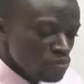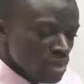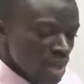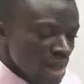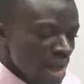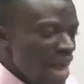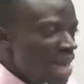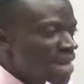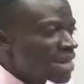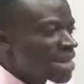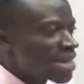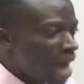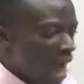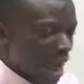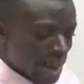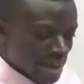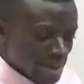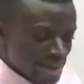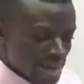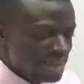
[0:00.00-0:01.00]
And then
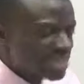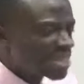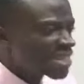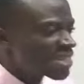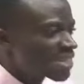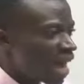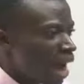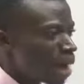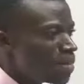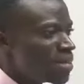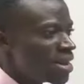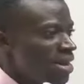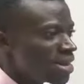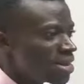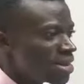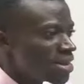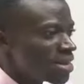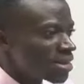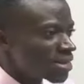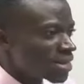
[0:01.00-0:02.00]
it determine
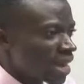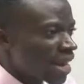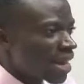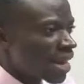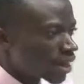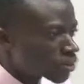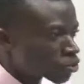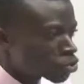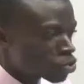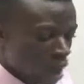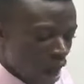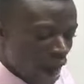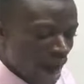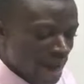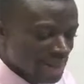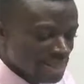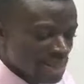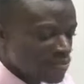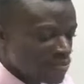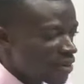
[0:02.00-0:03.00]
the electoral
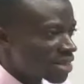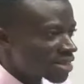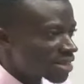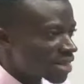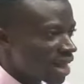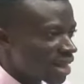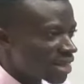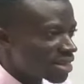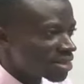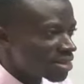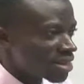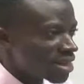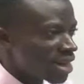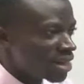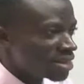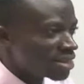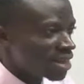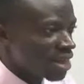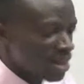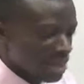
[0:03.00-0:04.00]
your friends and
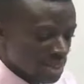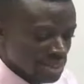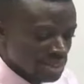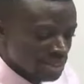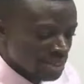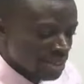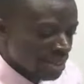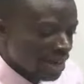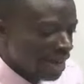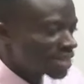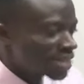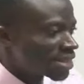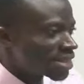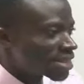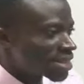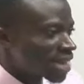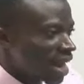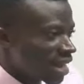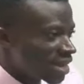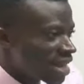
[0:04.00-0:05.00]

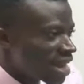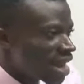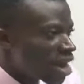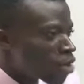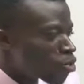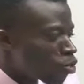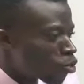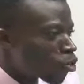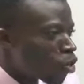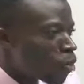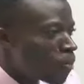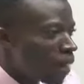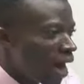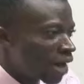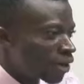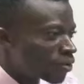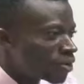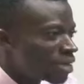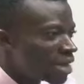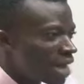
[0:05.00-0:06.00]
elections na ye rukuma
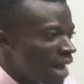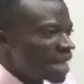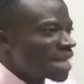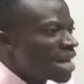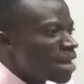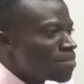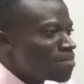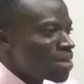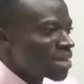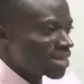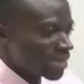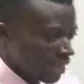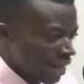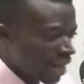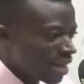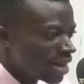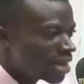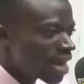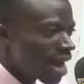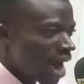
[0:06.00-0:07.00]
no. And then the
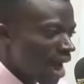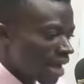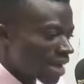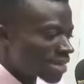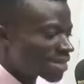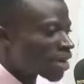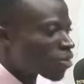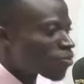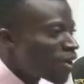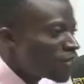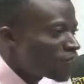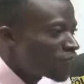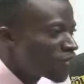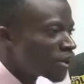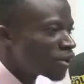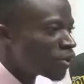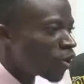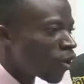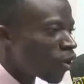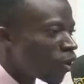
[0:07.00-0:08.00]
bechere, and as a referee,
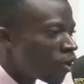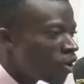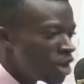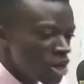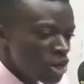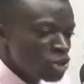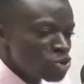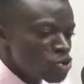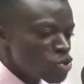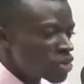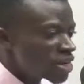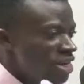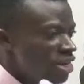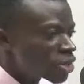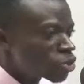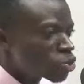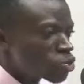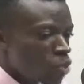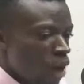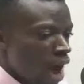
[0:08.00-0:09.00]
you know, you
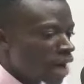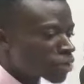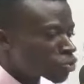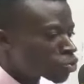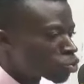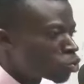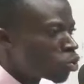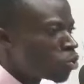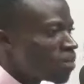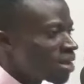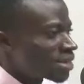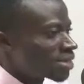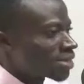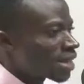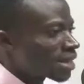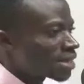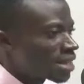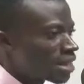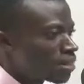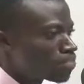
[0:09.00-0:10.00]
need to assume a
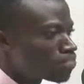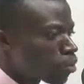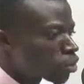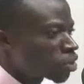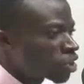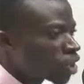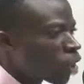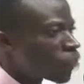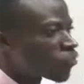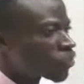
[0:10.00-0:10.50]
certain posture of